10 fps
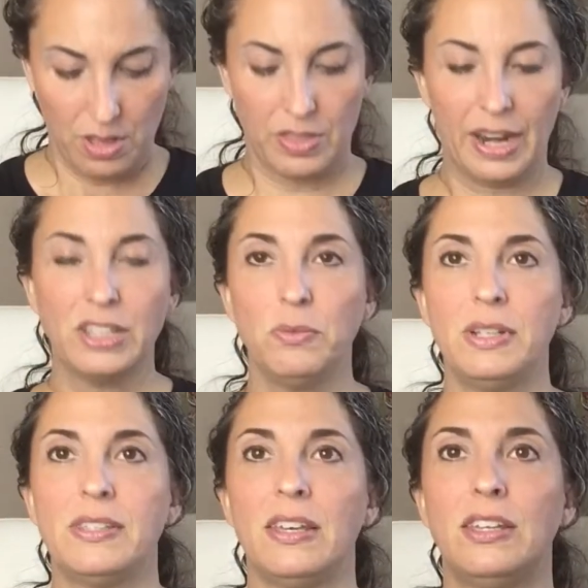The next one
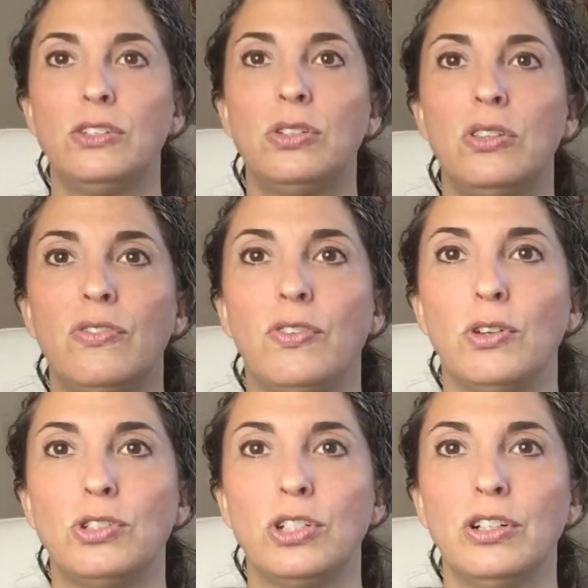is Into the
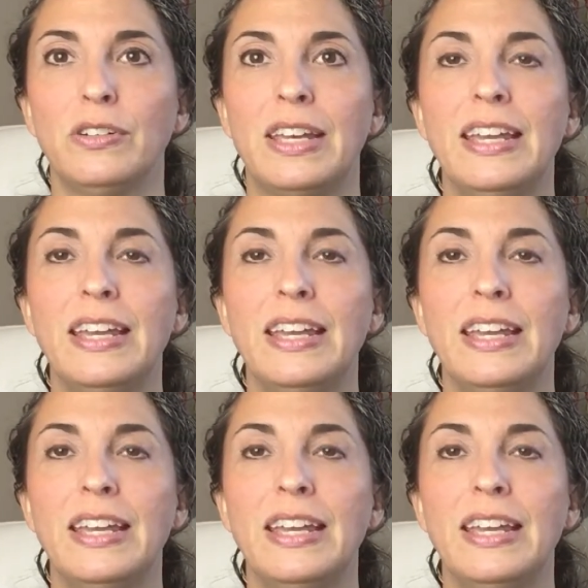Future.